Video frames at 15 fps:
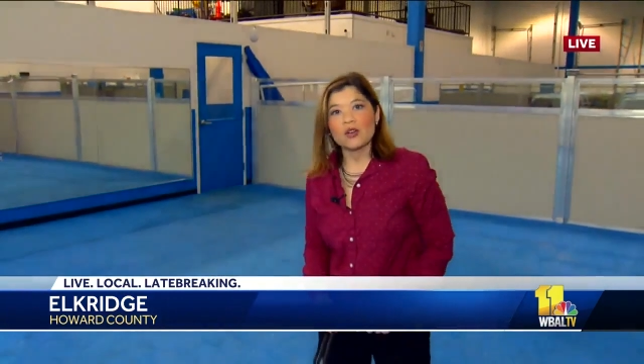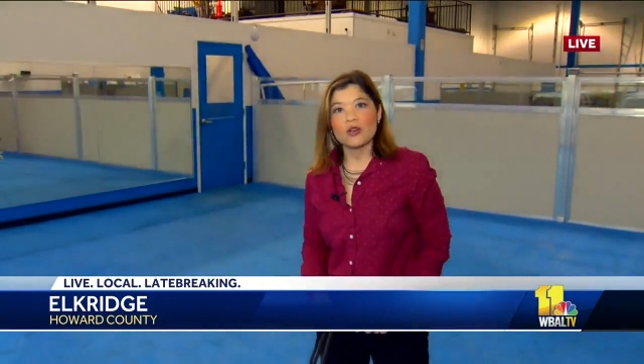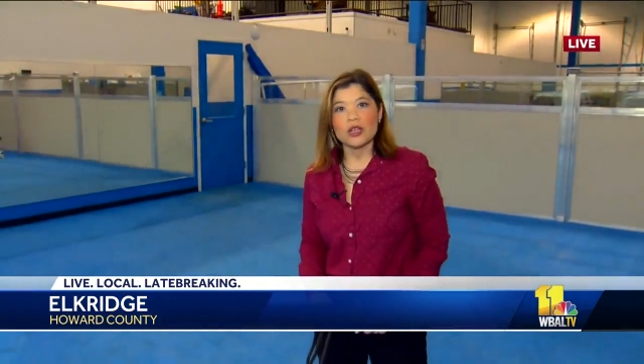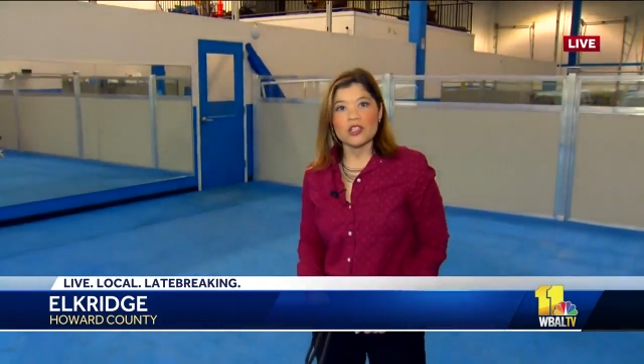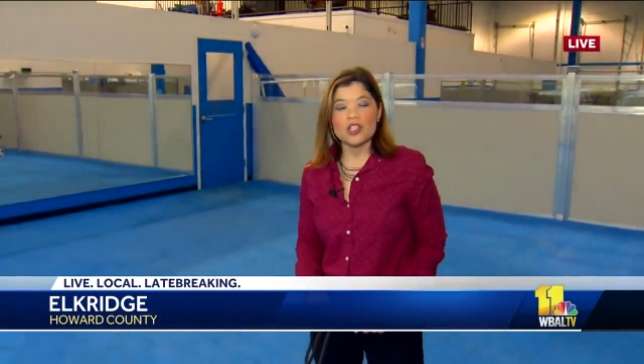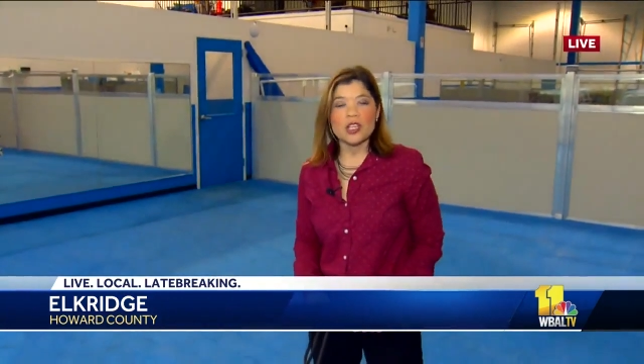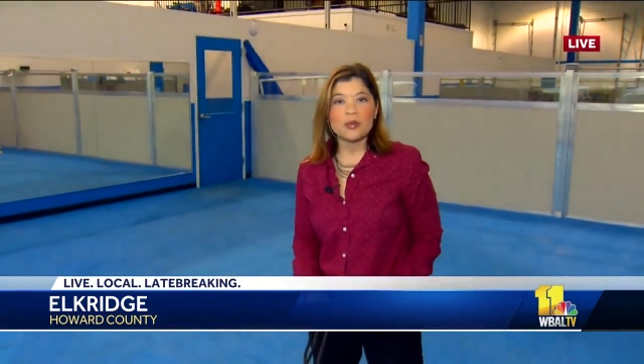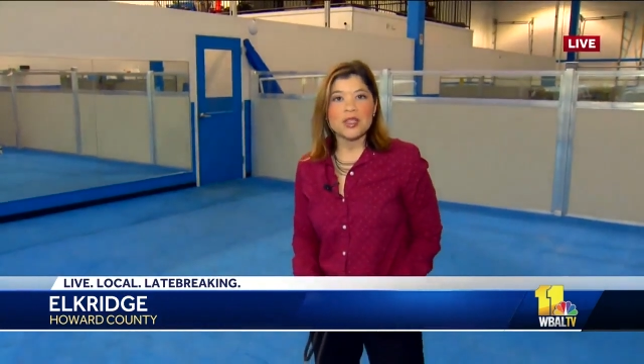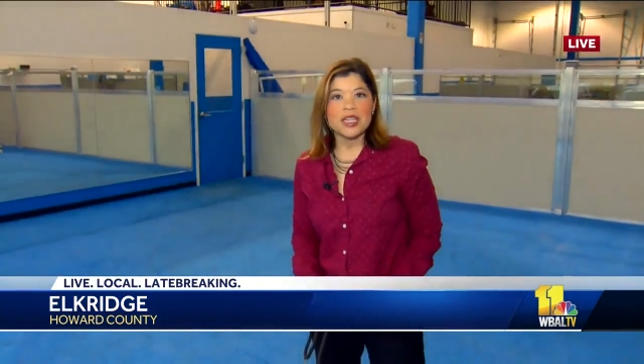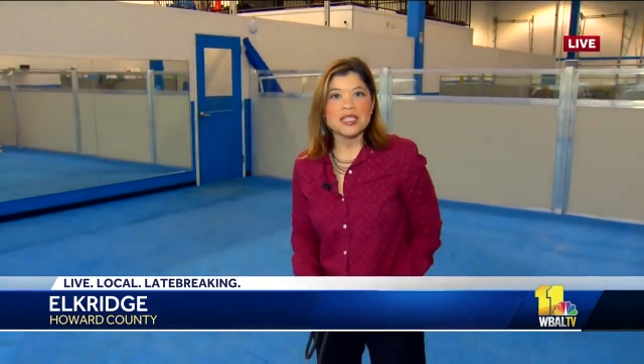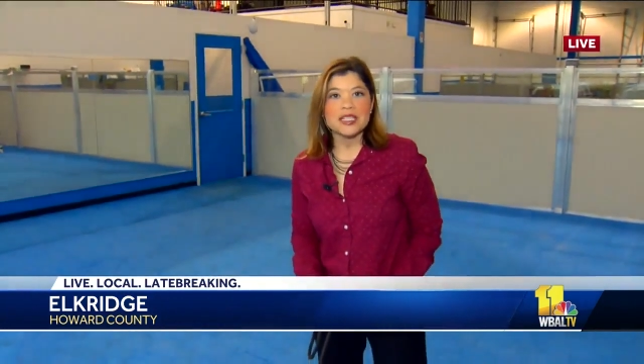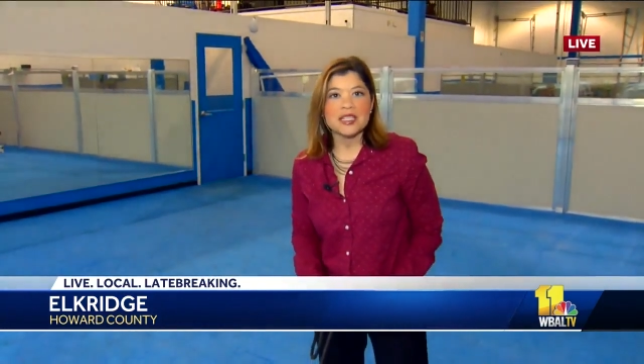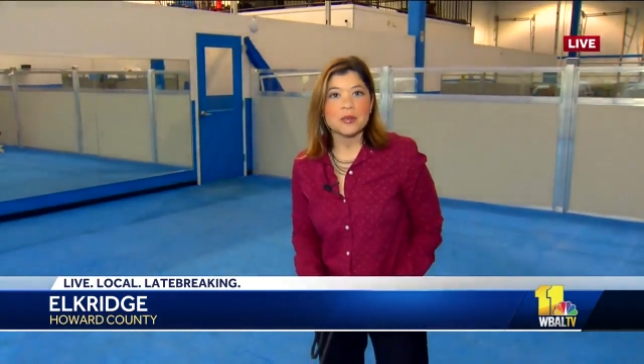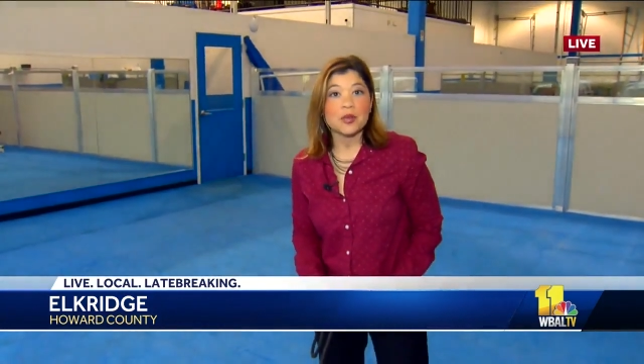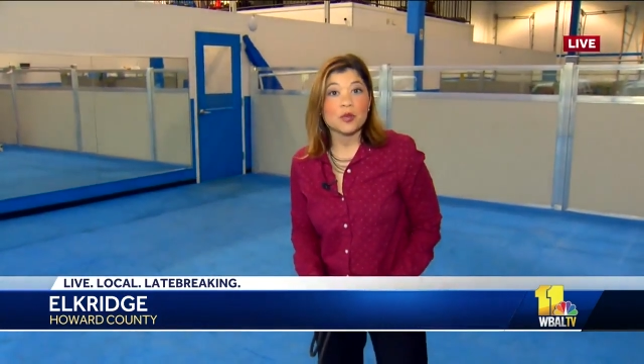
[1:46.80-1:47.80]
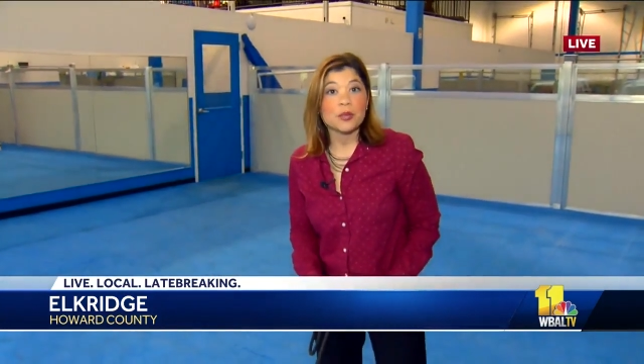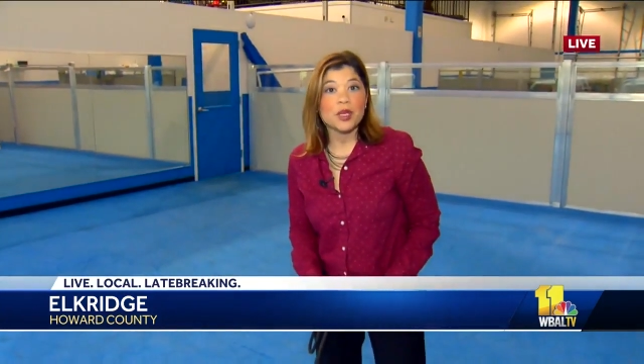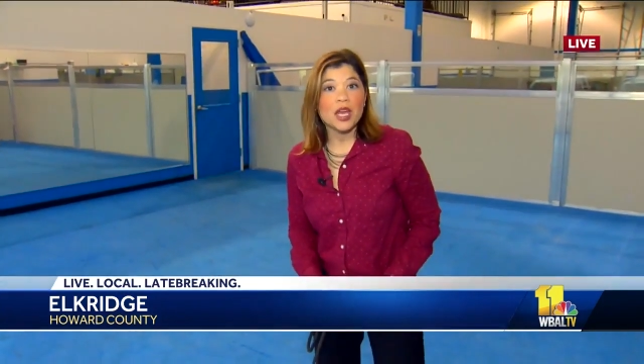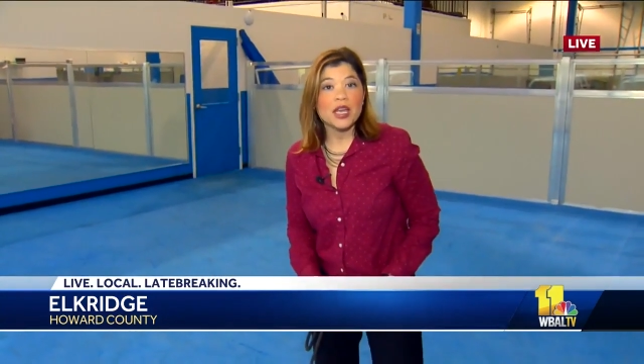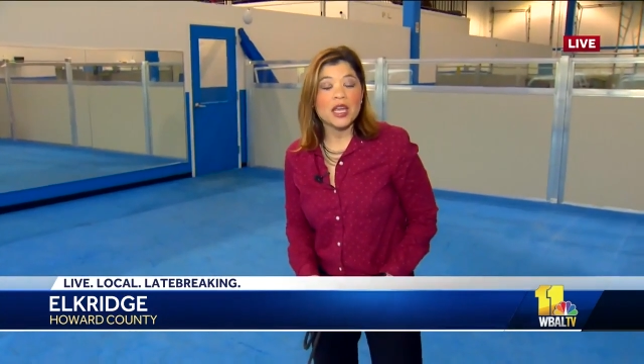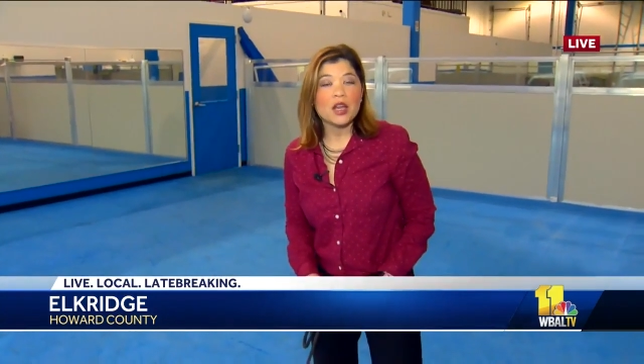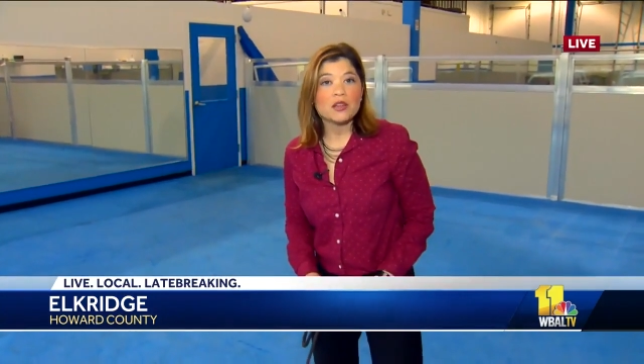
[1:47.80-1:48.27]
in Elkridge, Kim Day,
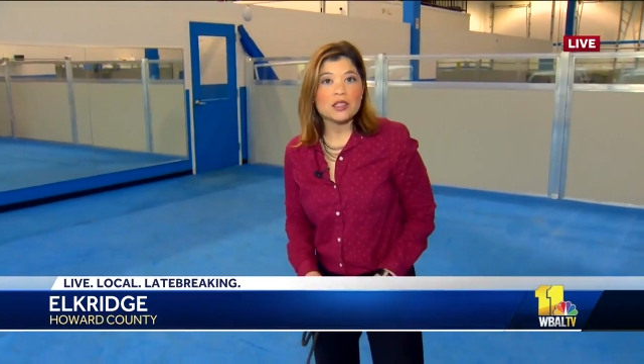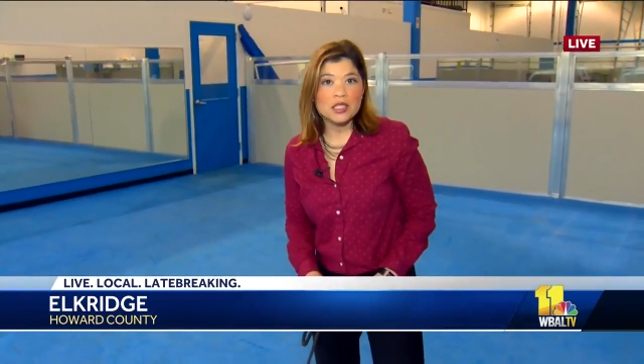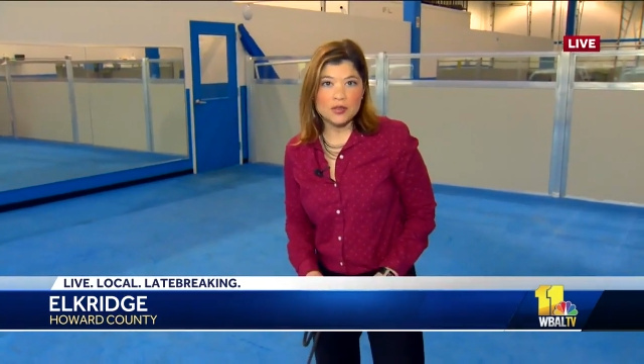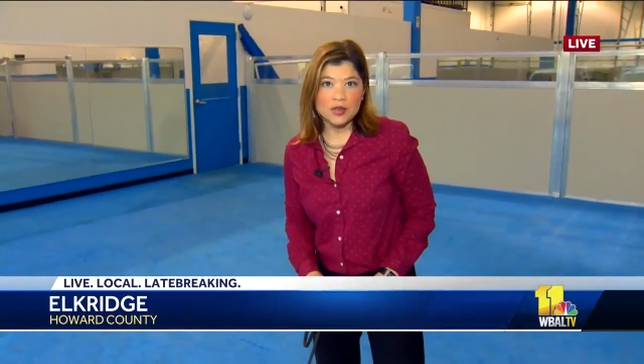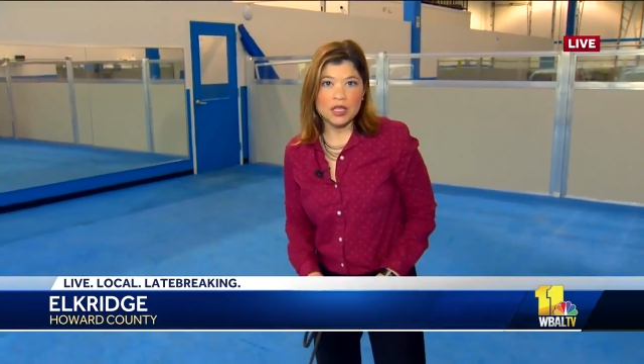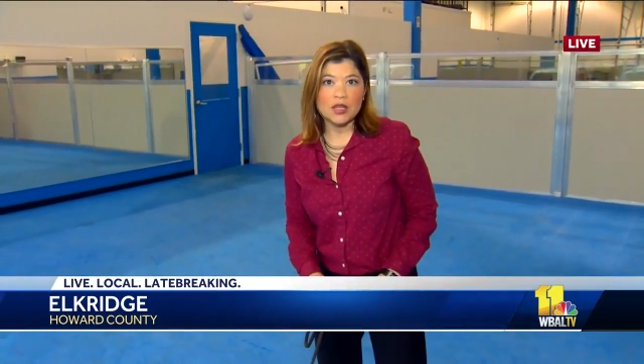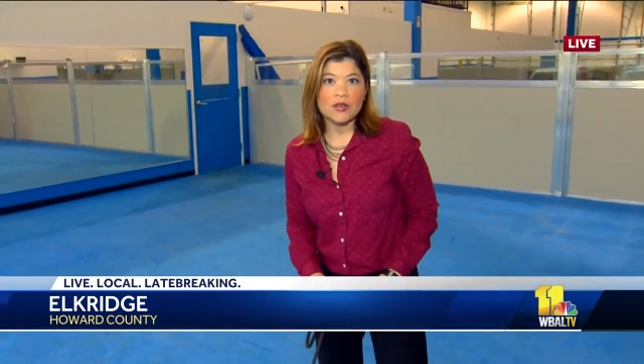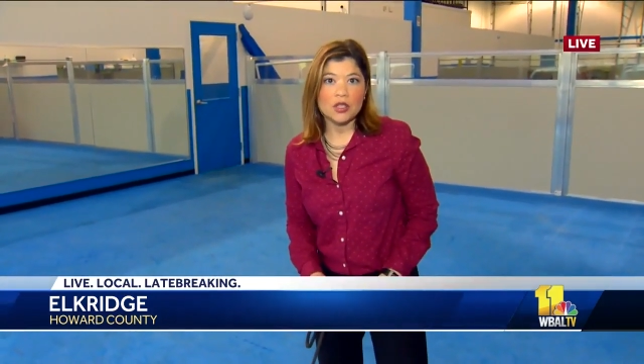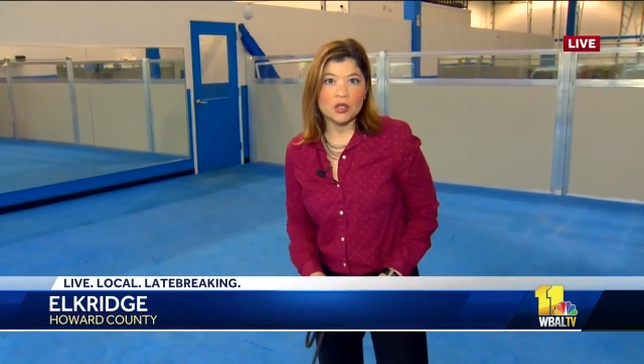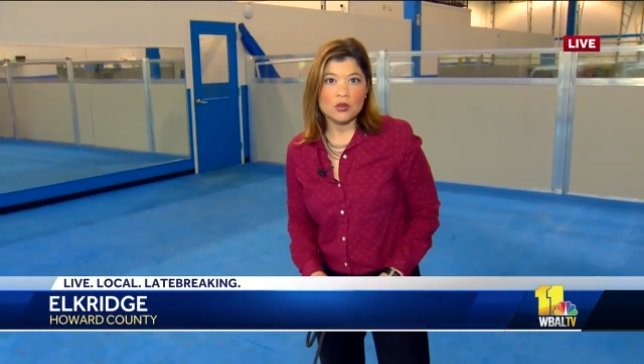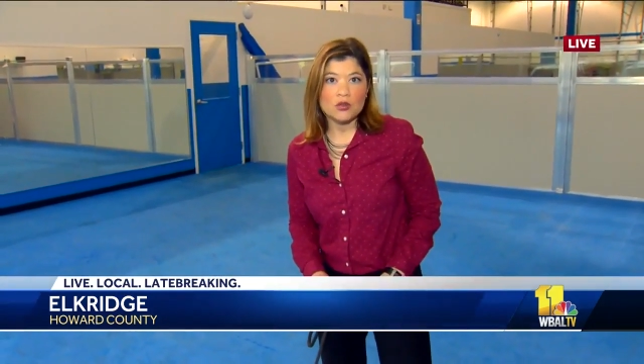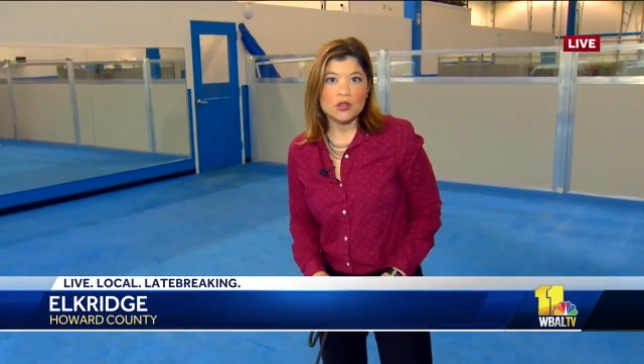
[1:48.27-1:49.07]
WBAL TV 11